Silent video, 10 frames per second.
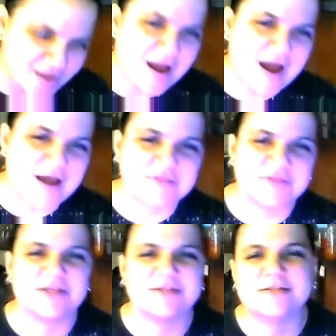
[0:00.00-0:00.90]
I
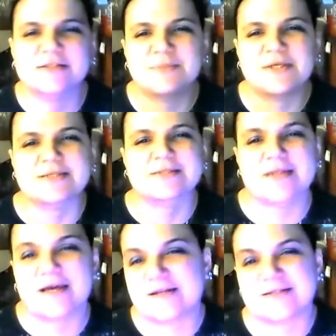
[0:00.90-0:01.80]
think this being
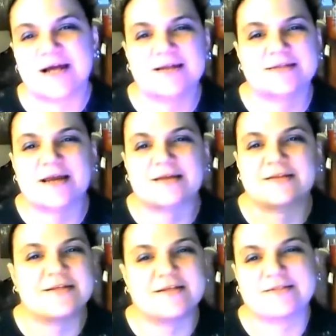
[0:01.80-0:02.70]
said, it's not exactly
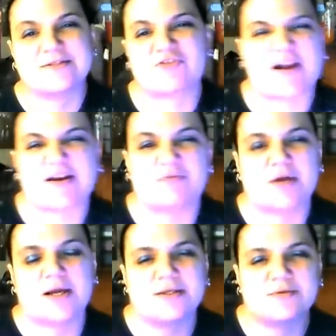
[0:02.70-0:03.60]
easy trying to
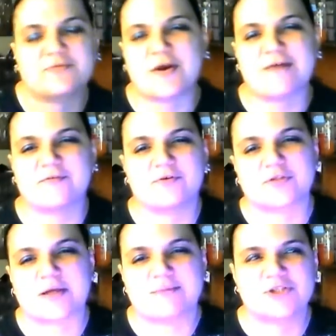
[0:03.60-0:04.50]
write if you have a
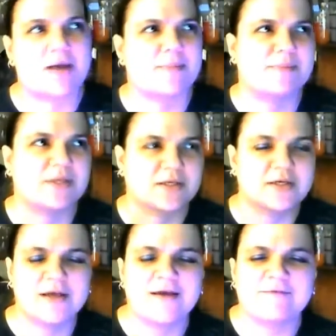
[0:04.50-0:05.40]
full-time job. I mean,
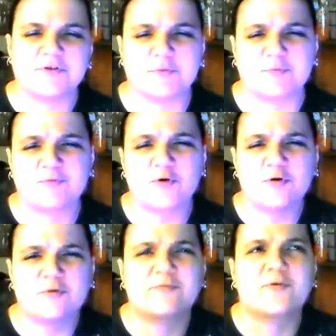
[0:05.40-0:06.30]
if you do
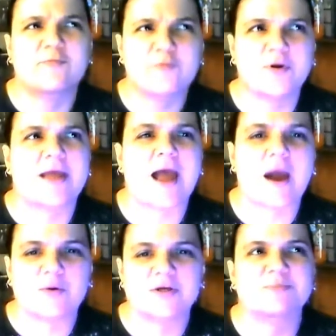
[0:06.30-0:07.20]
full 40
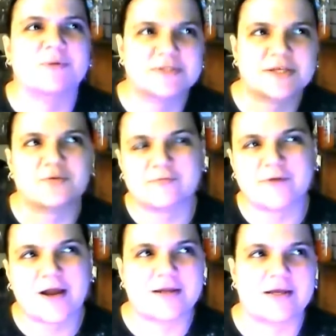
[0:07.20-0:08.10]
hours Monday through
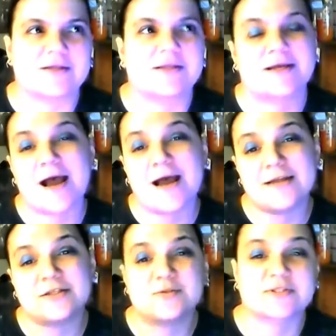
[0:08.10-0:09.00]
Friday, like I
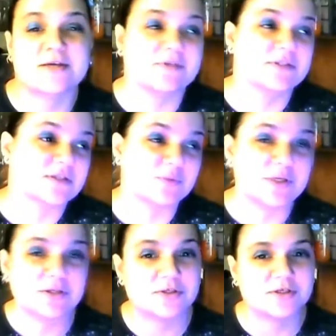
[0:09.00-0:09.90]
do, 7 to
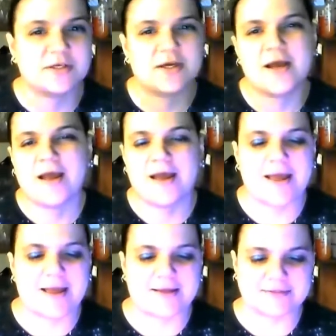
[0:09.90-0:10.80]
3:30,
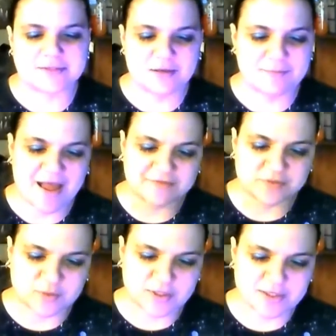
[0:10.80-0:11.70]
and after
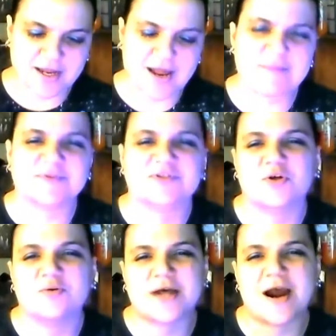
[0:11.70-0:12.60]
work, I'm
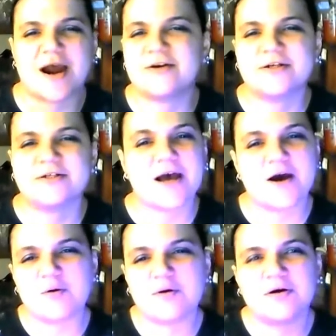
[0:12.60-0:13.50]
so tired
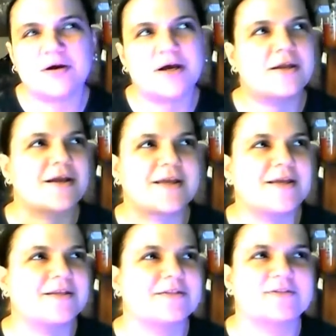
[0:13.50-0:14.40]
now, but I
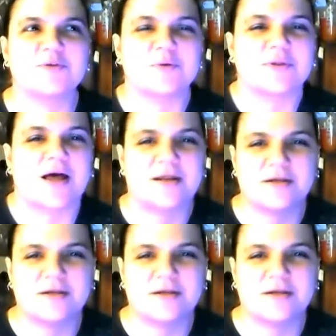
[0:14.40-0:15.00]
can't do a lot.